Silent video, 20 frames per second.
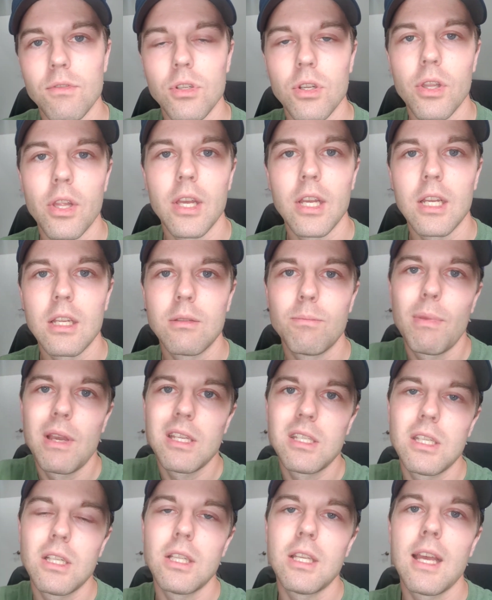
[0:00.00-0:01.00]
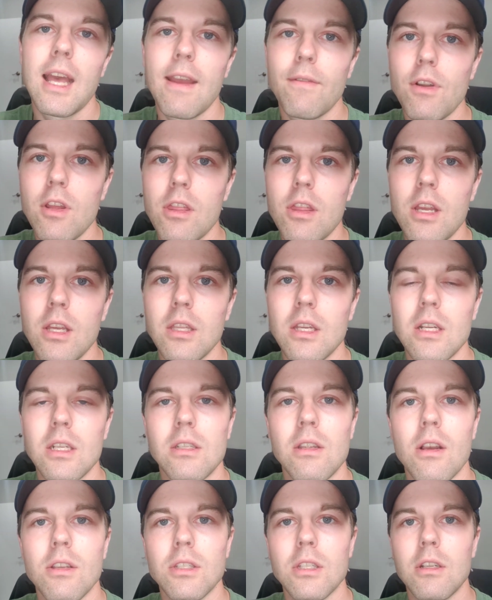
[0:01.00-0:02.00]
So basically everything that
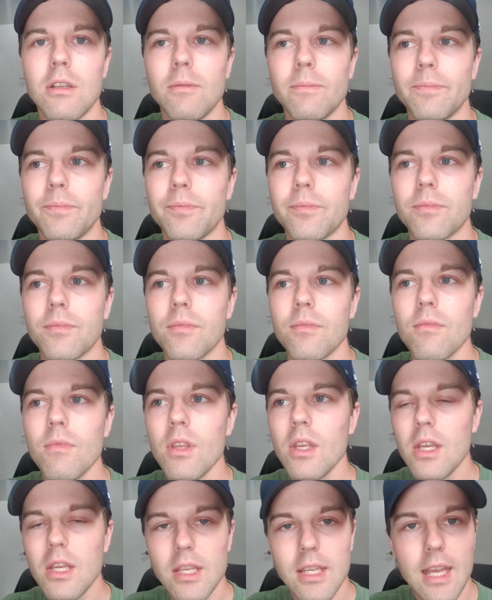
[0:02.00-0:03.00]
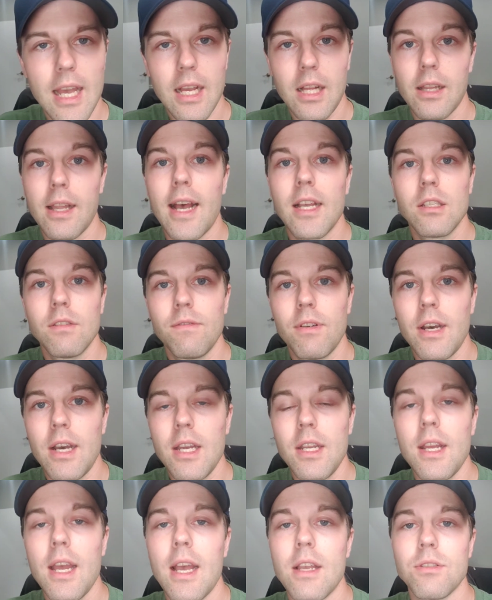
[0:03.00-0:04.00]
doesn't get
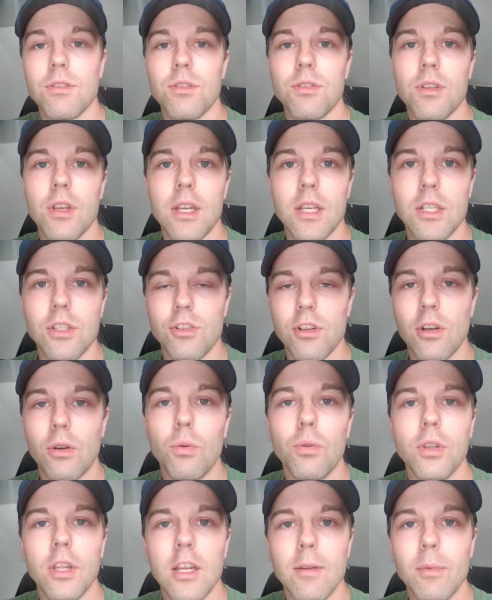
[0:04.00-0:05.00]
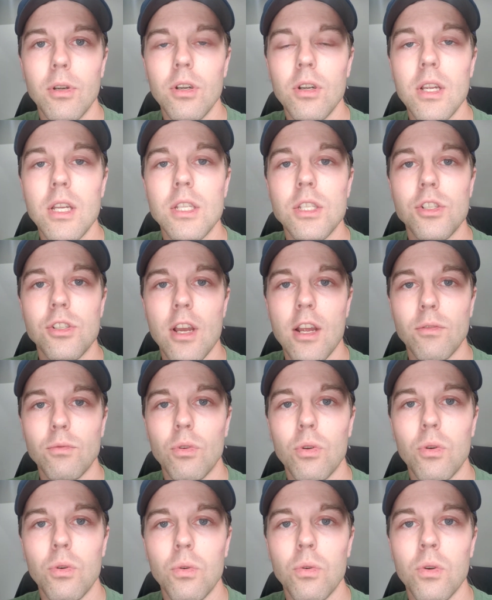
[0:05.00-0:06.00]
classified as just general labor and
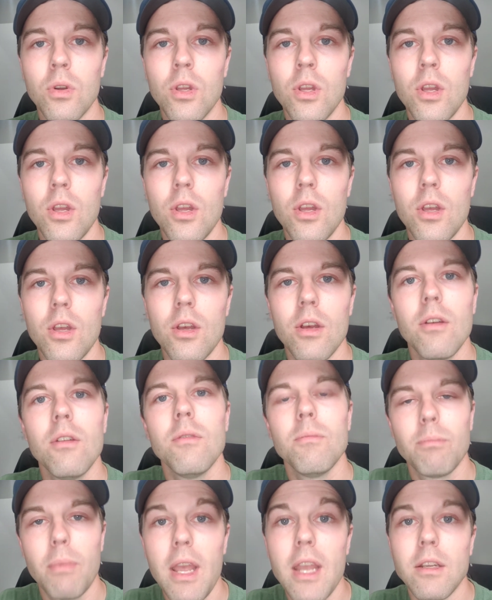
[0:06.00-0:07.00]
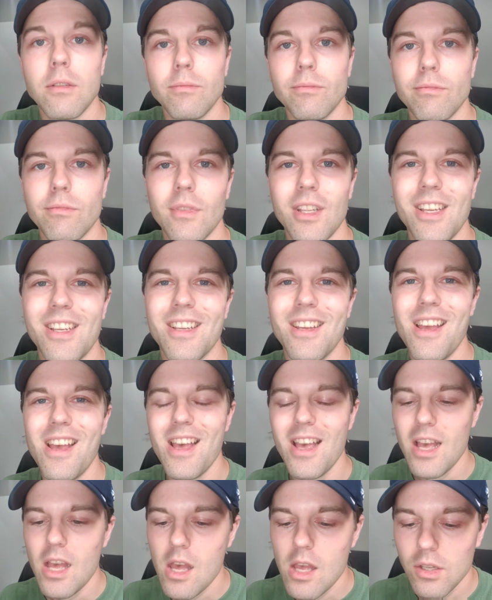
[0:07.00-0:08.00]
general paint.
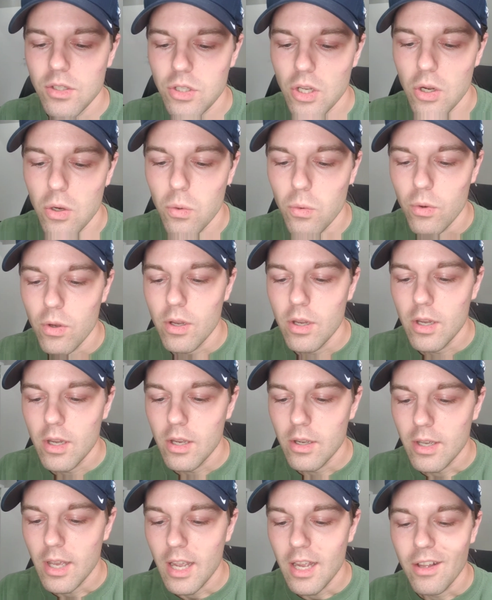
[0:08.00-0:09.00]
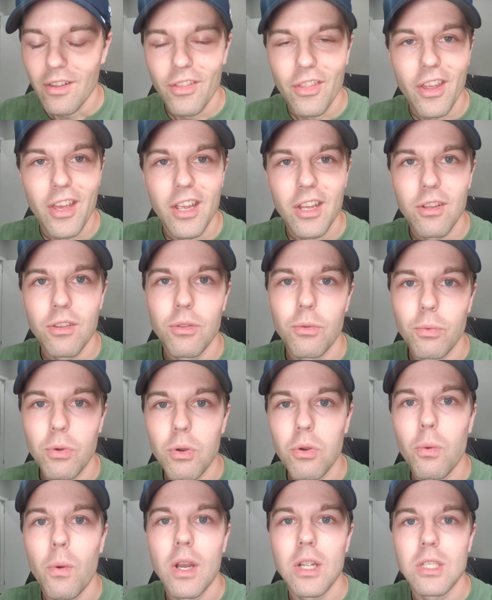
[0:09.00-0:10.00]
So, okay, the real
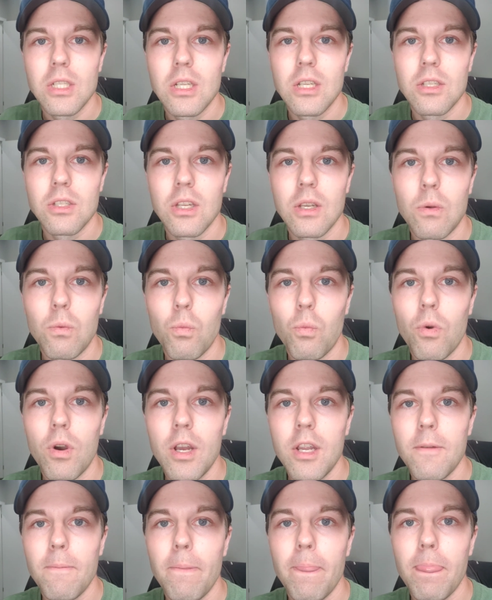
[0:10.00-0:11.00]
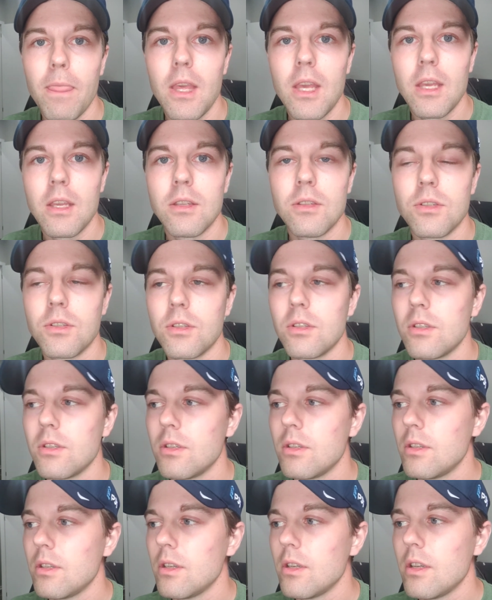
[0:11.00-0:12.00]
question is what is,
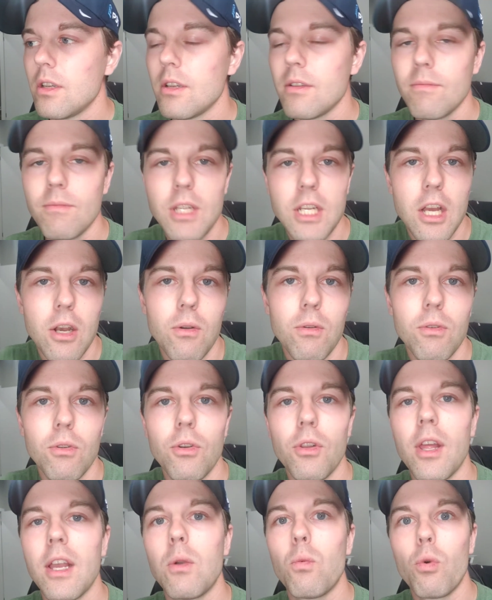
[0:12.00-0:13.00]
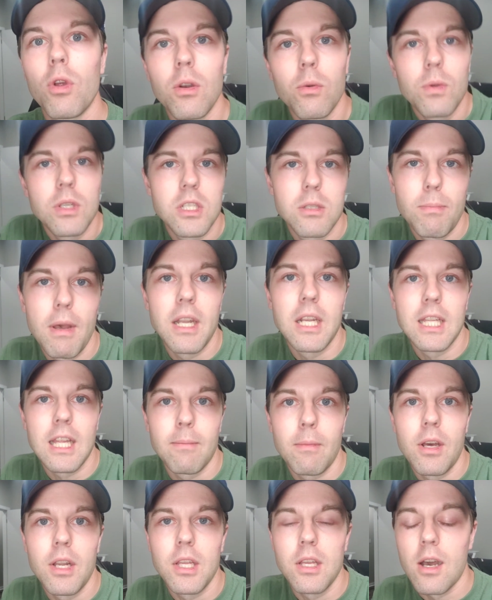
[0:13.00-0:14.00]
what are we spending that
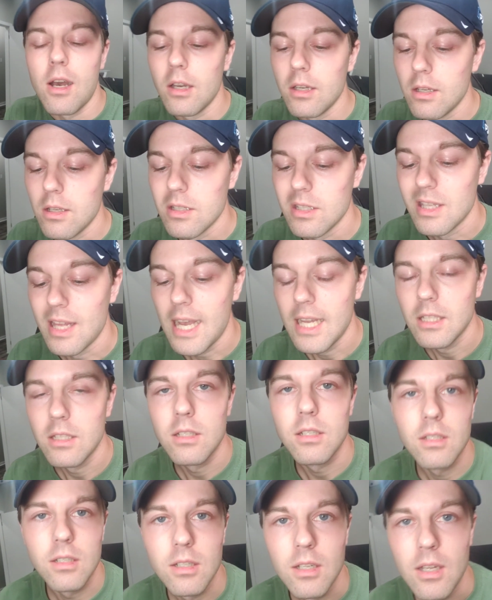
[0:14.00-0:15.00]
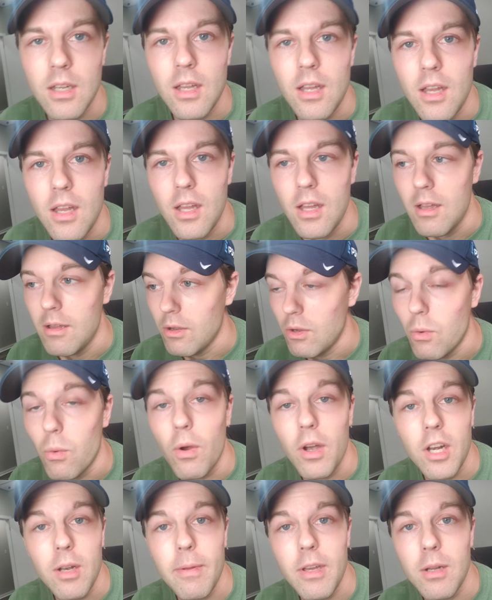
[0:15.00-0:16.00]
money on? Because that's
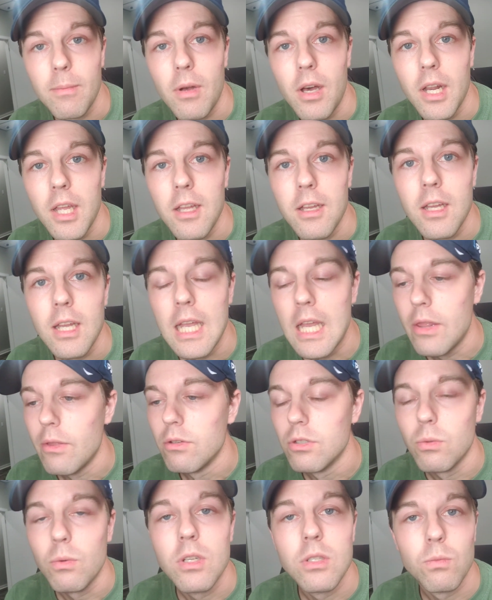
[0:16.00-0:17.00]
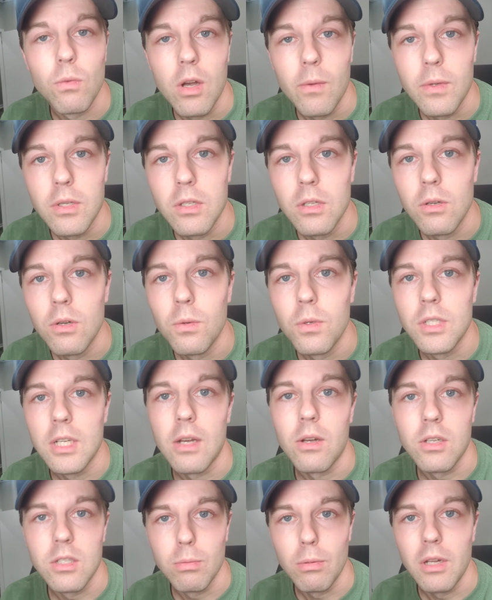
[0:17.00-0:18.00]
quite a bit of money, and there's a reason why we do it, which I'll
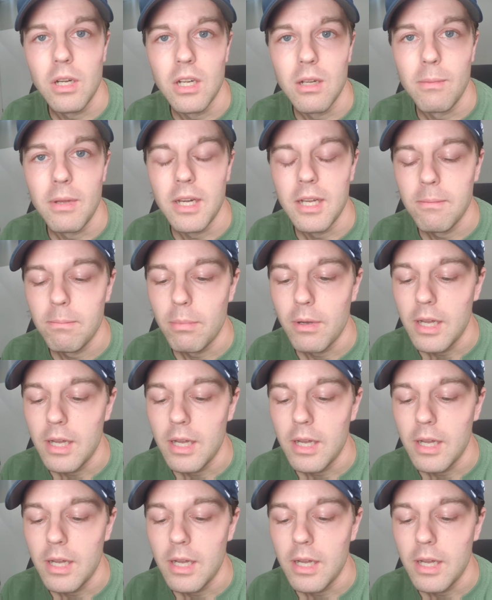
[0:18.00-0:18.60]
explain in a minute.